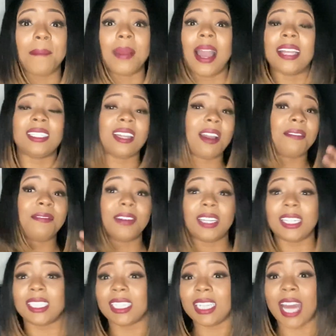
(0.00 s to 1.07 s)
I actually have
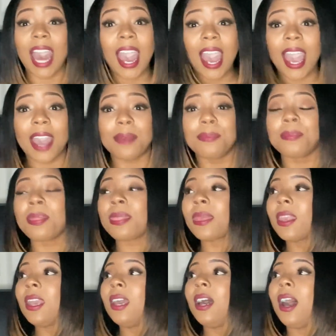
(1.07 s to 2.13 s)
footage of that.
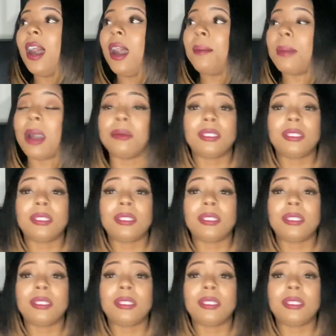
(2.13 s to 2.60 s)
I